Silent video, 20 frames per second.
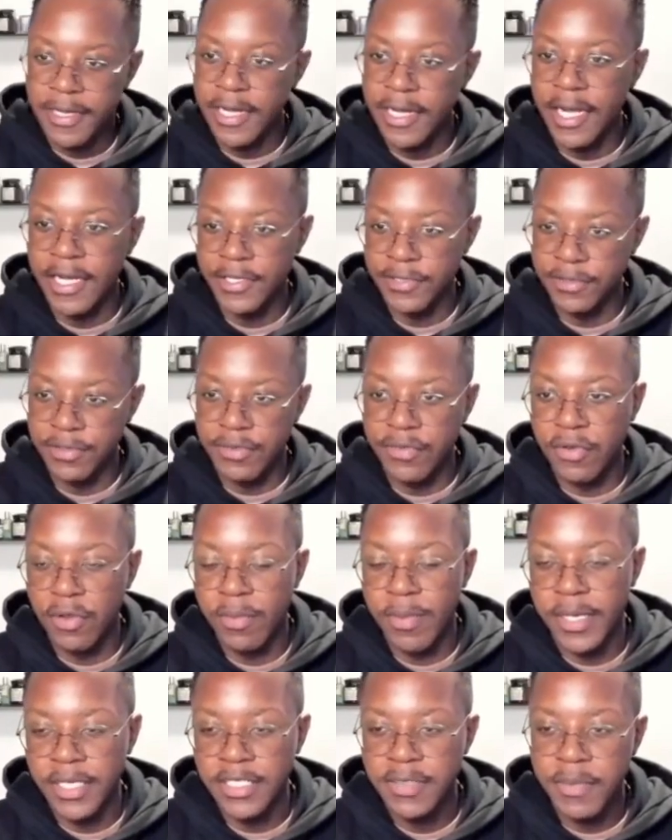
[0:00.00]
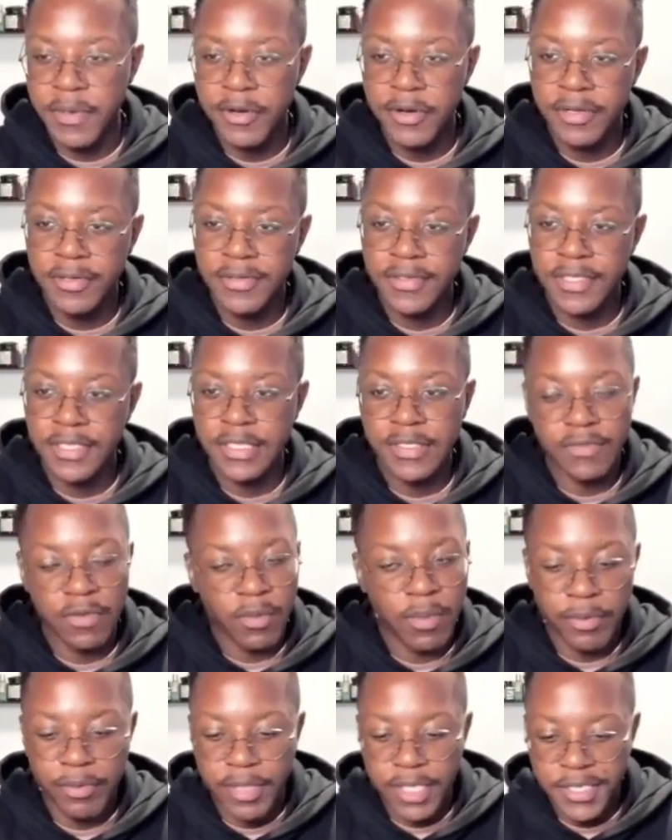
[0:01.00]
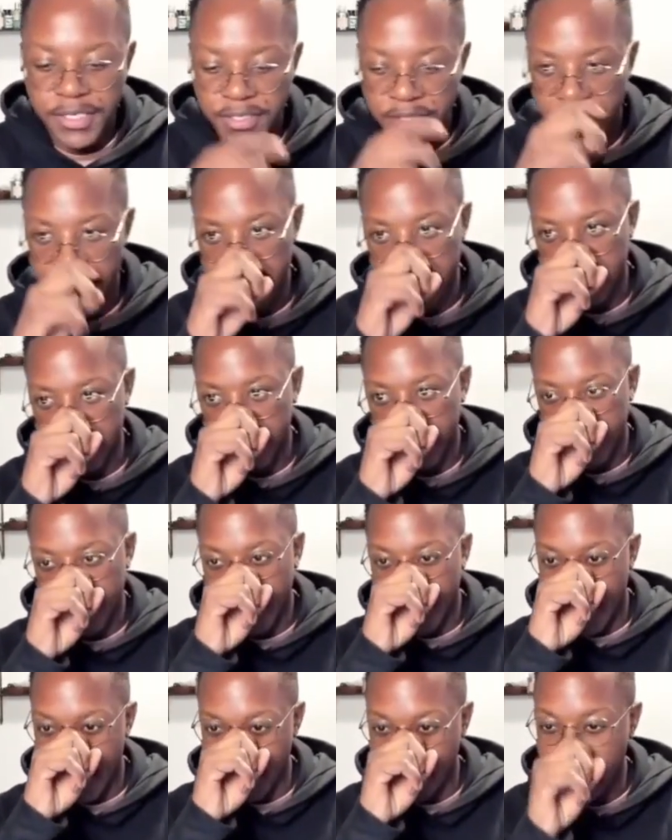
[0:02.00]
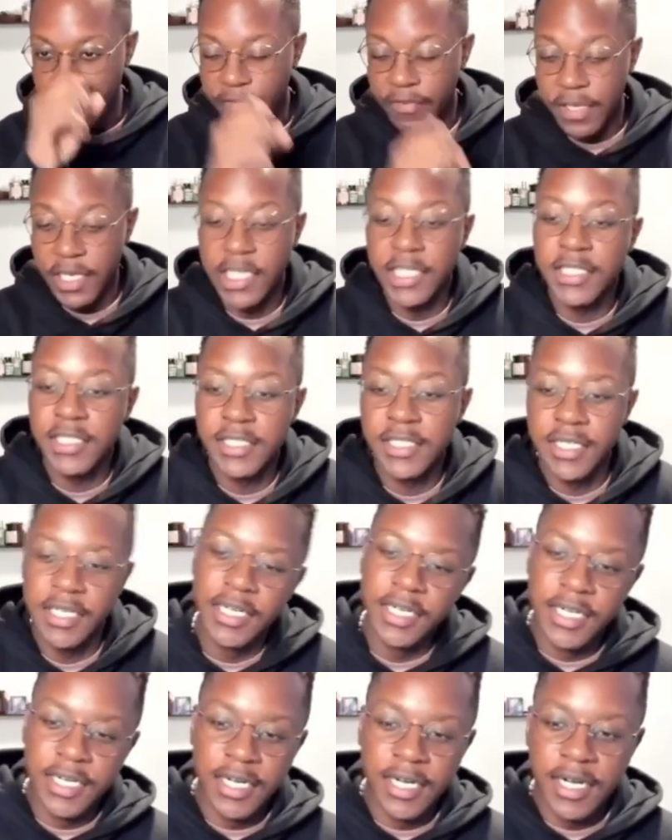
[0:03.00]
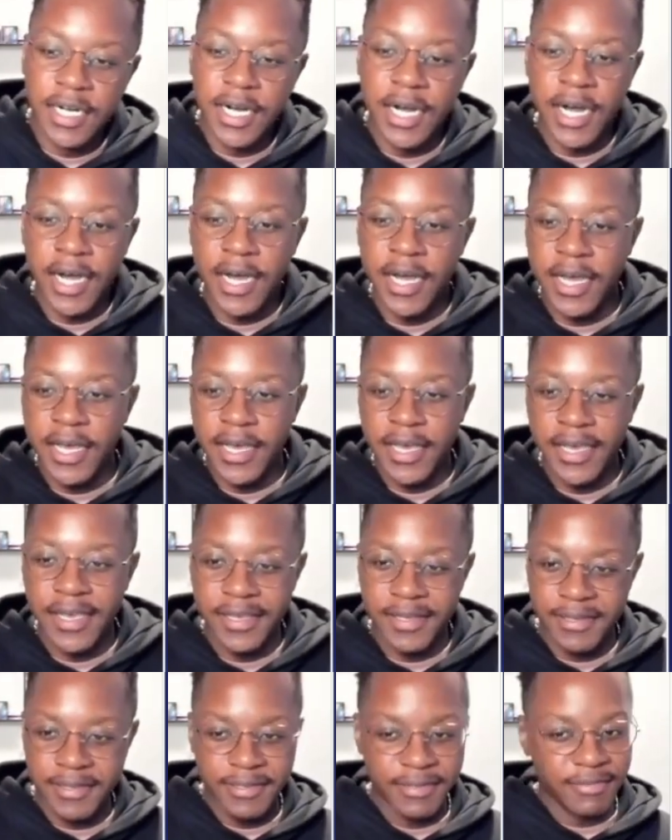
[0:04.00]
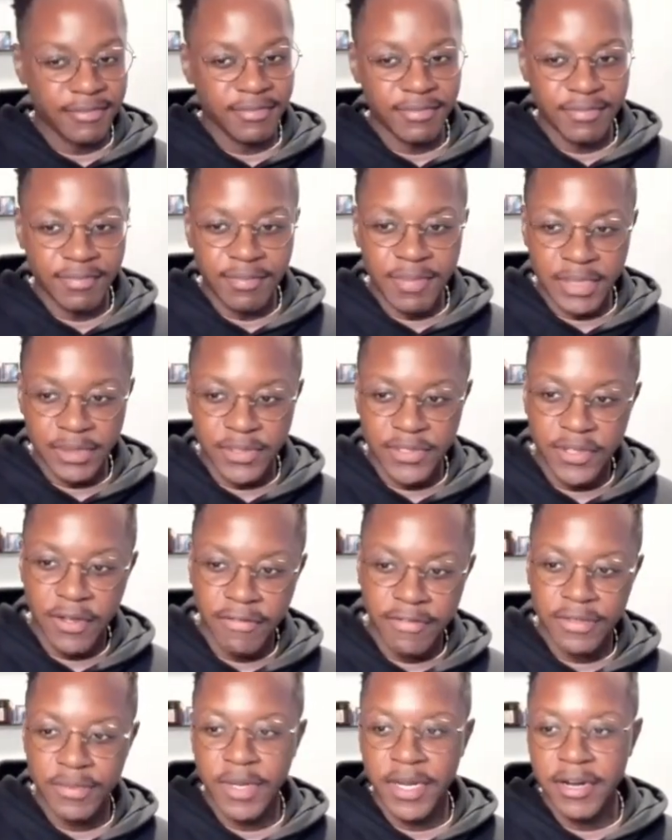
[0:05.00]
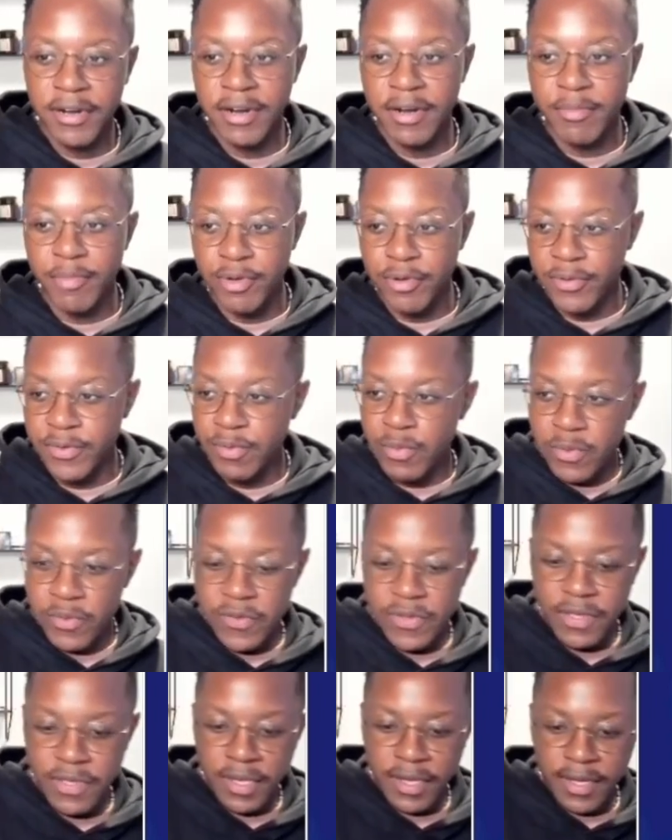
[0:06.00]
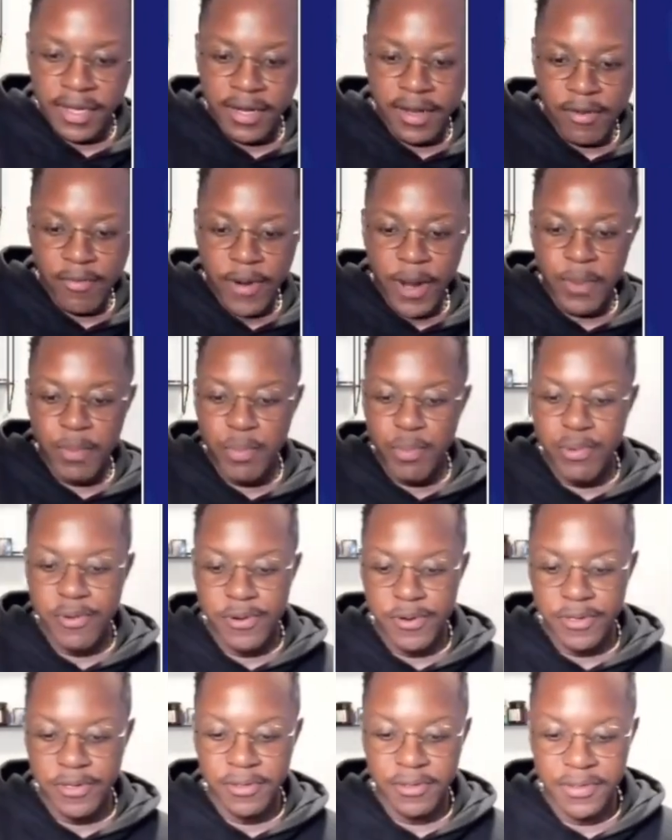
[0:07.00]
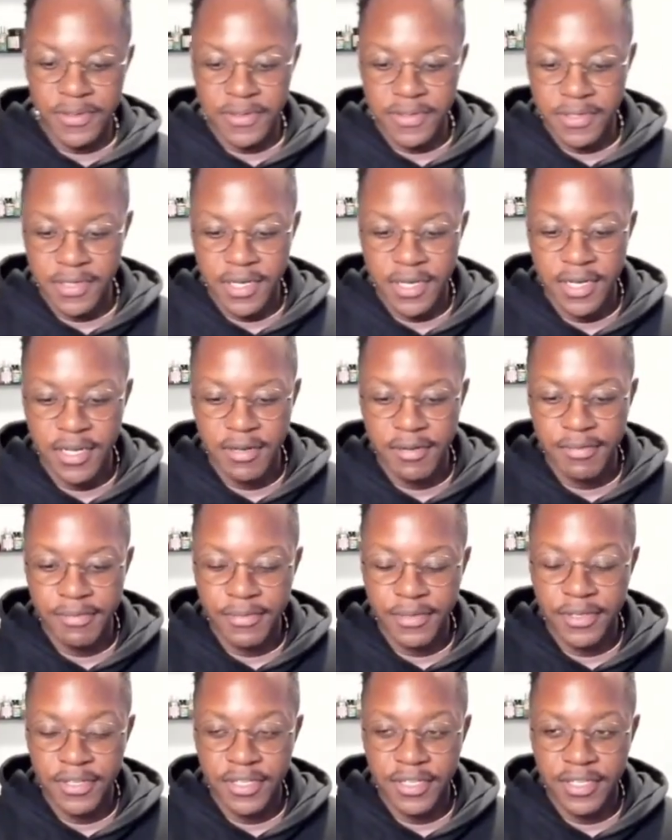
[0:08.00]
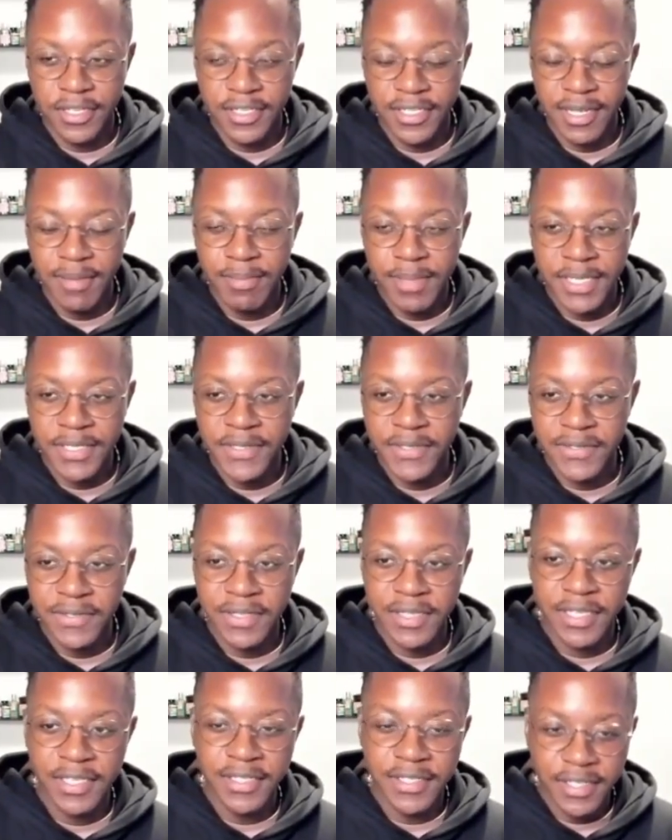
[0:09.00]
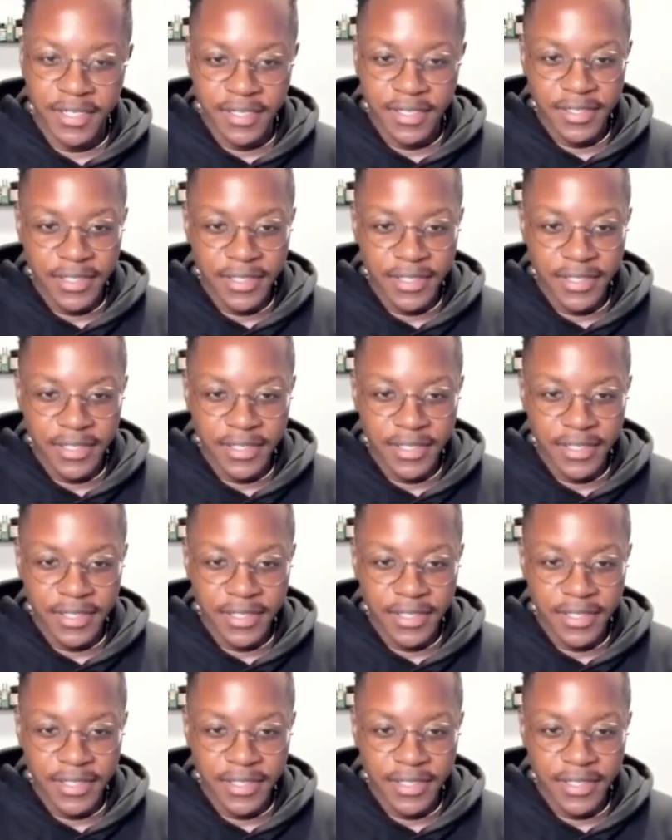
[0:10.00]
I do developer experience and developer relations at Weaviate. I build software, I produce music, and I write prose some places on the internet.